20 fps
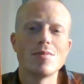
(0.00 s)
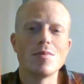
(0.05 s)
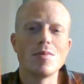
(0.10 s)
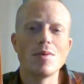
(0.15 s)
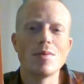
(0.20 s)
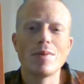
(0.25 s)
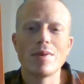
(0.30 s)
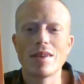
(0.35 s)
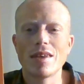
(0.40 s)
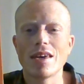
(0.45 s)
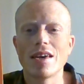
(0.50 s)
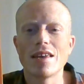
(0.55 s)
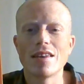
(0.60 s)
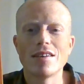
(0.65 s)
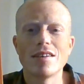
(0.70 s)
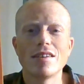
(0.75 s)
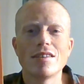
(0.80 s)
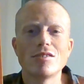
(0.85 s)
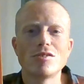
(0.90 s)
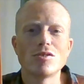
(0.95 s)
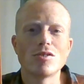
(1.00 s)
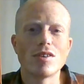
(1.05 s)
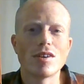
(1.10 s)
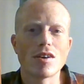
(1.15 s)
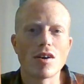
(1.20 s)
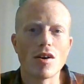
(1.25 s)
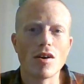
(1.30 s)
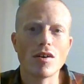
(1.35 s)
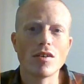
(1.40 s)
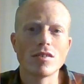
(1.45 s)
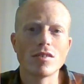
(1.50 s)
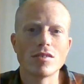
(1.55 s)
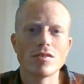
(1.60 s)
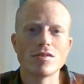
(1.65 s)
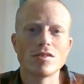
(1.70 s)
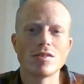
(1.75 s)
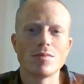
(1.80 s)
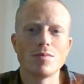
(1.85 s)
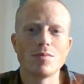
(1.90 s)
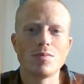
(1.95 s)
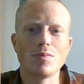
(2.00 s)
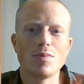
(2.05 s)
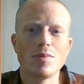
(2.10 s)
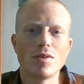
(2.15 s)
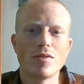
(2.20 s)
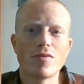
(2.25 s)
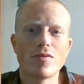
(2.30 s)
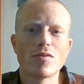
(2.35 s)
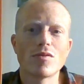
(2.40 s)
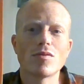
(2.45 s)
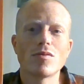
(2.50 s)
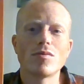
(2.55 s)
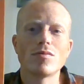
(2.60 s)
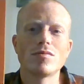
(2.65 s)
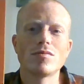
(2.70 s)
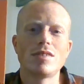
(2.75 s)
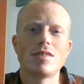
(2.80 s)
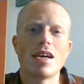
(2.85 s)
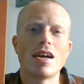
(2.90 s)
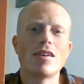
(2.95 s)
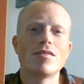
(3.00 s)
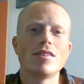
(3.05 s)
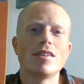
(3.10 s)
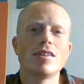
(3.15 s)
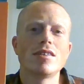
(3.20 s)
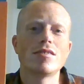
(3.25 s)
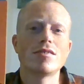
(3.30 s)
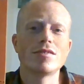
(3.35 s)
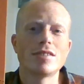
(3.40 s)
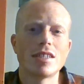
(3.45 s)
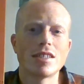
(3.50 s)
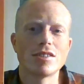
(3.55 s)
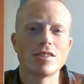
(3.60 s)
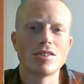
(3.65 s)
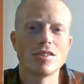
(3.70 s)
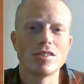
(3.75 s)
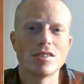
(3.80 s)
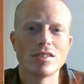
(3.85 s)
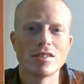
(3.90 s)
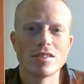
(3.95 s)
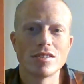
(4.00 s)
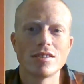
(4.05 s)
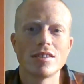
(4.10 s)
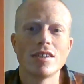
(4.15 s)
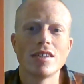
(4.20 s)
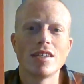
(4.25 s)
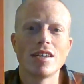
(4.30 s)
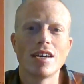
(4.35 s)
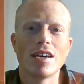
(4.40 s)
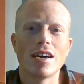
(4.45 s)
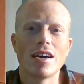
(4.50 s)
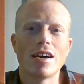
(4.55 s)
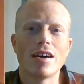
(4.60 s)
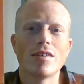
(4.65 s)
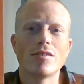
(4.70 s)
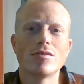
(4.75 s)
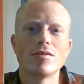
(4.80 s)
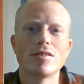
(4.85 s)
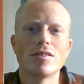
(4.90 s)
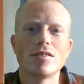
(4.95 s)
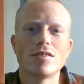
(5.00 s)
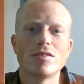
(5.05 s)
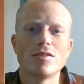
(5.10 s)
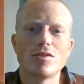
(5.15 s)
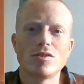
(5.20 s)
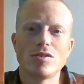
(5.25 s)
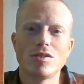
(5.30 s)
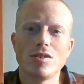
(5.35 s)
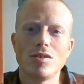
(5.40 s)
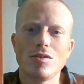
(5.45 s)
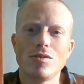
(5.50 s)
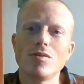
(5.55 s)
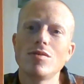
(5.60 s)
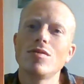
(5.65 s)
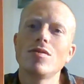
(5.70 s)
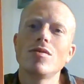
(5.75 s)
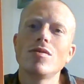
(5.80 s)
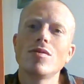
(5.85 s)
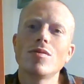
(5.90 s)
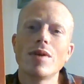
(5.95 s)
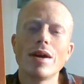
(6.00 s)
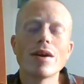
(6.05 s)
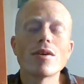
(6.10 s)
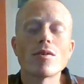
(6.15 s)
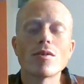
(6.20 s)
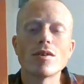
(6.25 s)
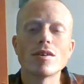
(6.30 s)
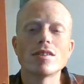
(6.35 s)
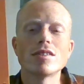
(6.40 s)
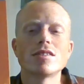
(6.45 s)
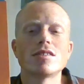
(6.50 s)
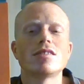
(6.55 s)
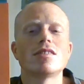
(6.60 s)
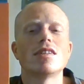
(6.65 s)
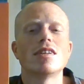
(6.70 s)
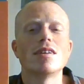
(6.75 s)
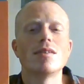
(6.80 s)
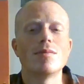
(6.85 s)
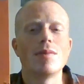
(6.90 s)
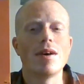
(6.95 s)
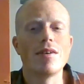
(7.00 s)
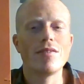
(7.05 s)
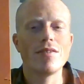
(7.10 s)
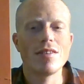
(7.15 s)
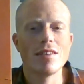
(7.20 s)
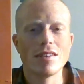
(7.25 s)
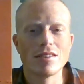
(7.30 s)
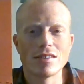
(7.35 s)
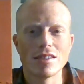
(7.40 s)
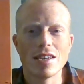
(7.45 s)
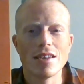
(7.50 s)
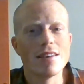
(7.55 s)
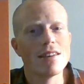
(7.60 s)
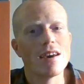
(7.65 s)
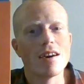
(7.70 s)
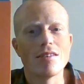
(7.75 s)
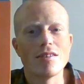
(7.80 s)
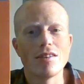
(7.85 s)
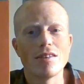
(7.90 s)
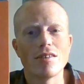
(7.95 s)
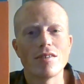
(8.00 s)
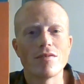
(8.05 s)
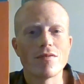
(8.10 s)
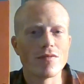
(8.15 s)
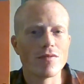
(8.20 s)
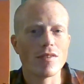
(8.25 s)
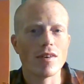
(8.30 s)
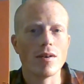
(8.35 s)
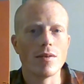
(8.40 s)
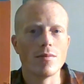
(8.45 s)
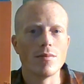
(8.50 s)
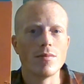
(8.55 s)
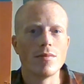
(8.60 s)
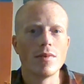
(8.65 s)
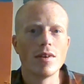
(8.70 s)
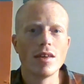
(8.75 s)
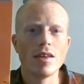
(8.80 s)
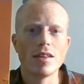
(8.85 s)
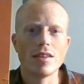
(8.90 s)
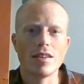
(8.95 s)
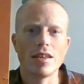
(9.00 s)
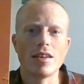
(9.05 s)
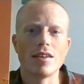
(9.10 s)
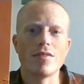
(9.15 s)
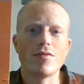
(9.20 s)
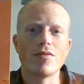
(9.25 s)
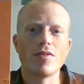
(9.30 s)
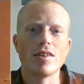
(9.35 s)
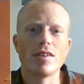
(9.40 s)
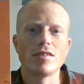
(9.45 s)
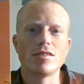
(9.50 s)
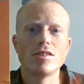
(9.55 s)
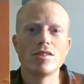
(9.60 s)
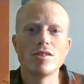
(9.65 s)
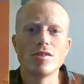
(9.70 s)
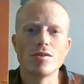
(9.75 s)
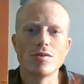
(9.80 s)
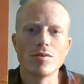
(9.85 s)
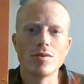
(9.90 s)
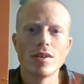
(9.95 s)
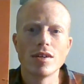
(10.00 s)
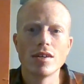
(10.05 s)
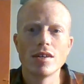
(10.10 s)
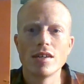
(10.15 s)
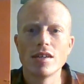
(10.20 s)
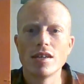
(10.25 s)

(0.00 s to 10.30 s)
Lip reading: we began enjoying all those beautiful downhill sections out to Whitehorse. Everything's net downhill from the end of leg 2.